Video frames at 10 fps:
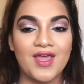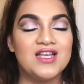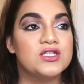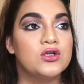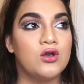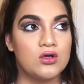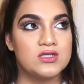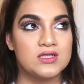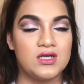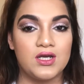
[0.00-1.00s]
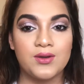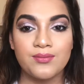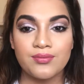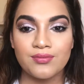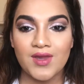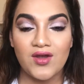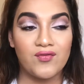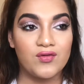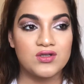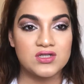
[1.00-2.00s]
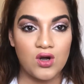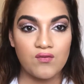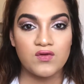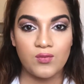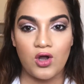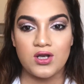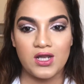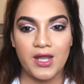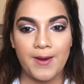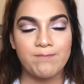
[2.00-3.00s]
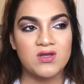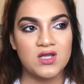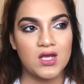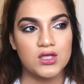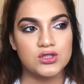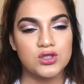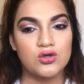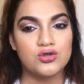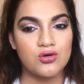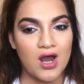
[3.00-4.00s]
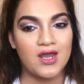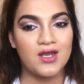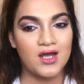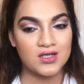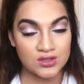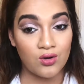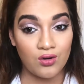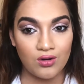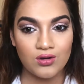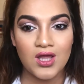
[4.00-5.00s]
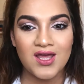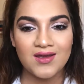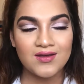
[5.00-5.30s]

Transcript: It's glossy. It feels comfortable on the lips, like it's not drying at all.